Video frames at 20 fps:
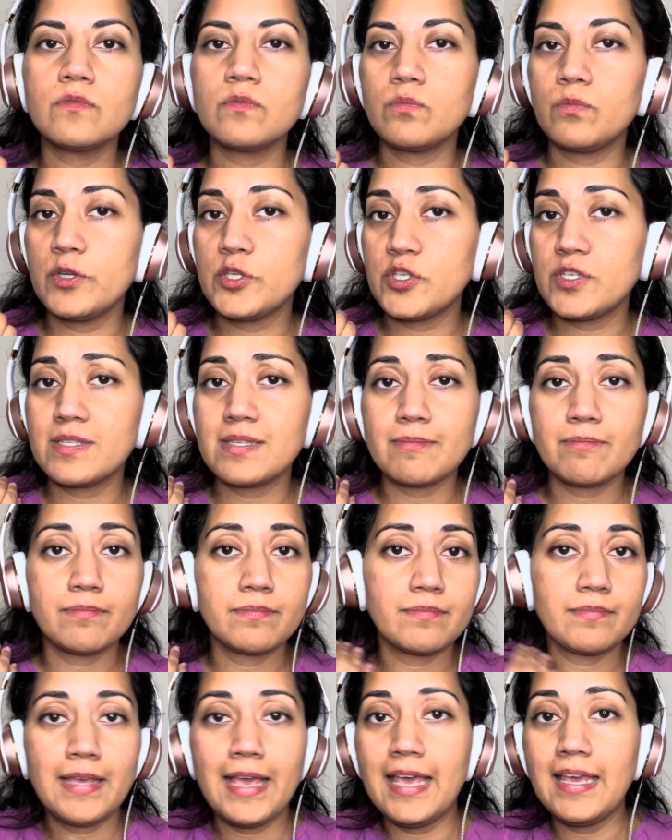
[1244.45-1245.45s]
which is
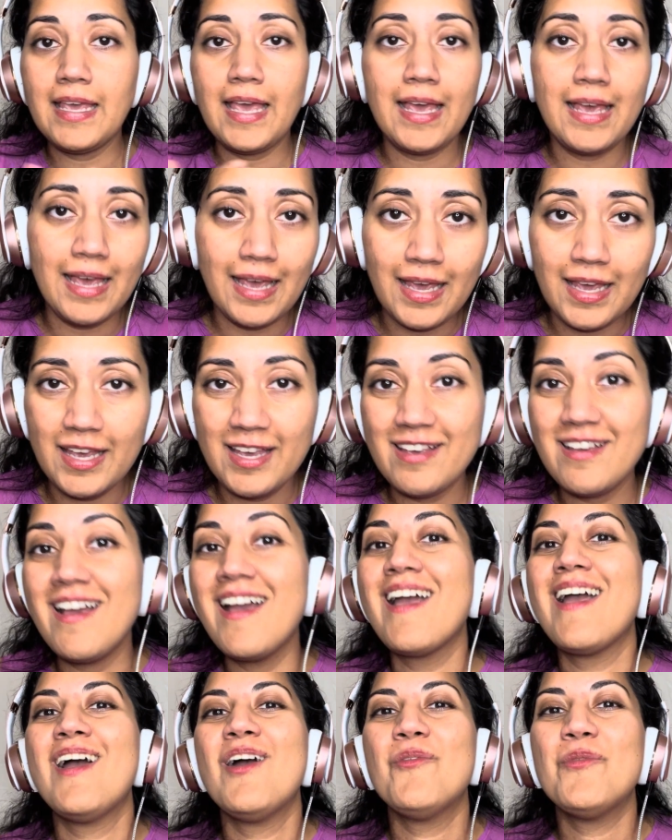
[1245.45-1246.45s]
AKA
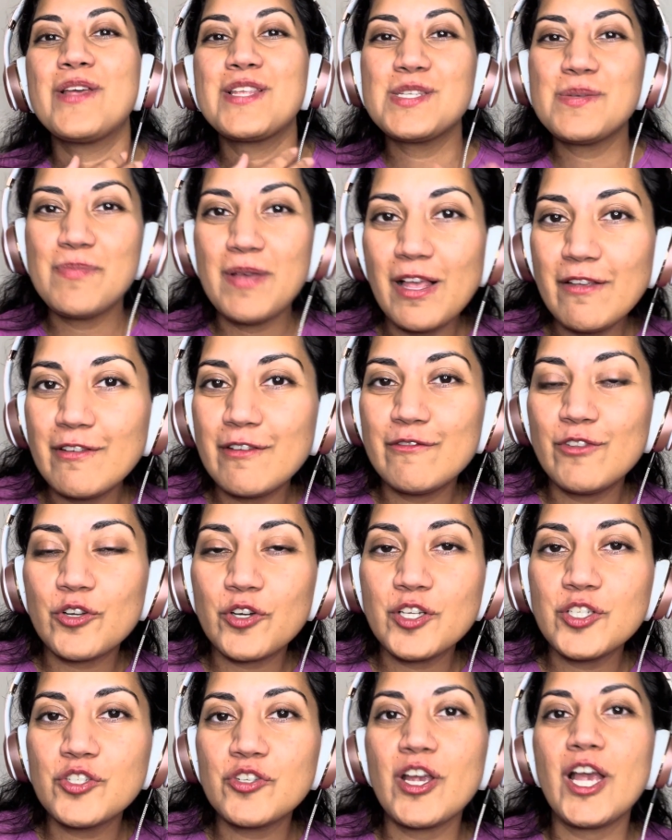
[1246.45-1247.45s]
what is a pelvic floor
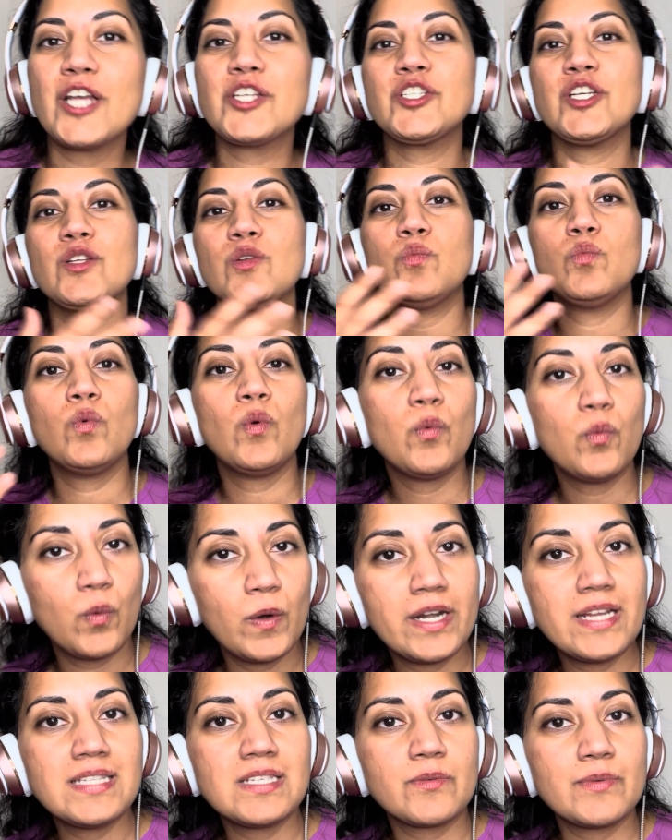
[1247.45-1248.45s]
contraction,
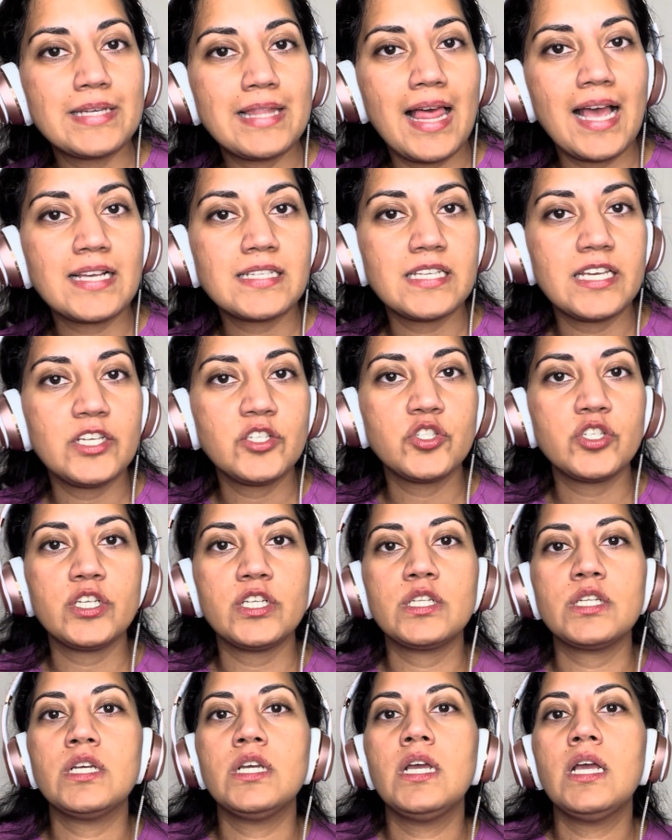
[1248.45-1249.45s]
what is a
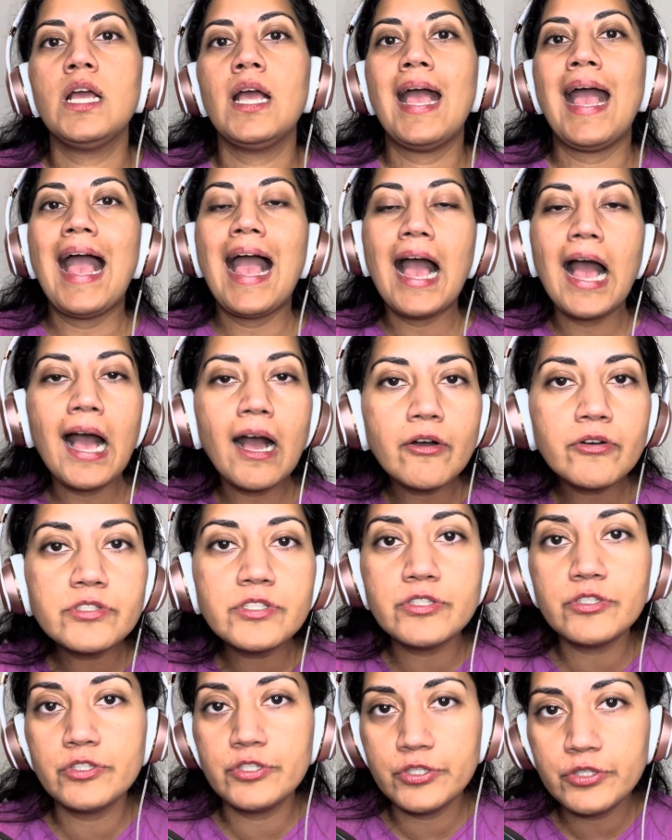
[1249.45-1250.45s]
relaxation, how
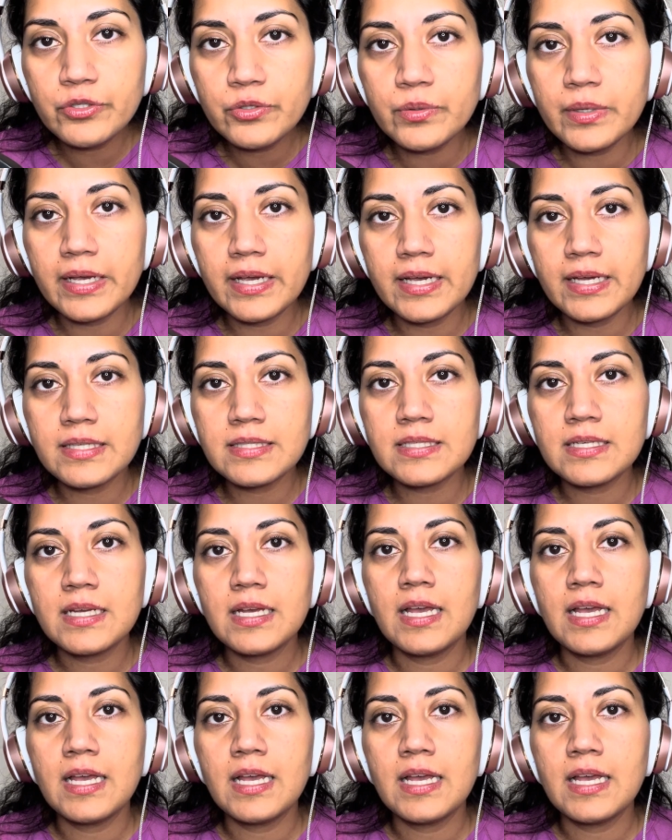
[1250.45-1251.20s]
to do it,